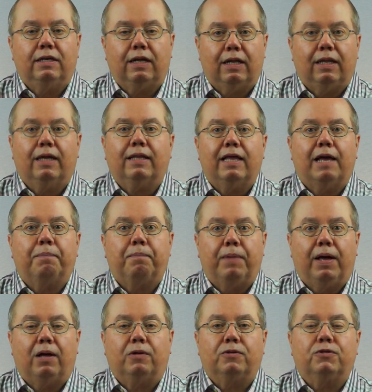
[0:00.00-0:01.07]
click that
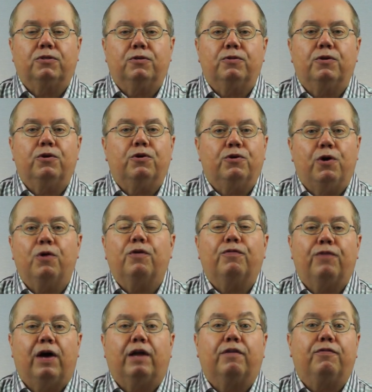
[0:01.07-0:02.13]
bell so that you're
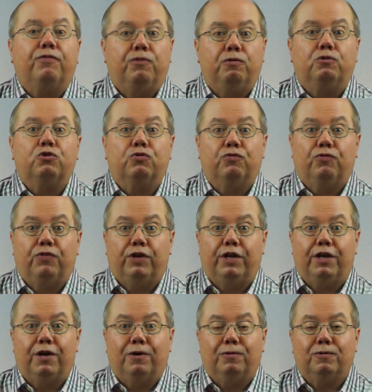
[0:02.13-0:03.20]
notified of future
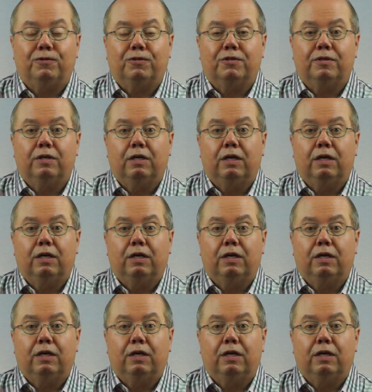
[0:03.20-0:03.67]
videos.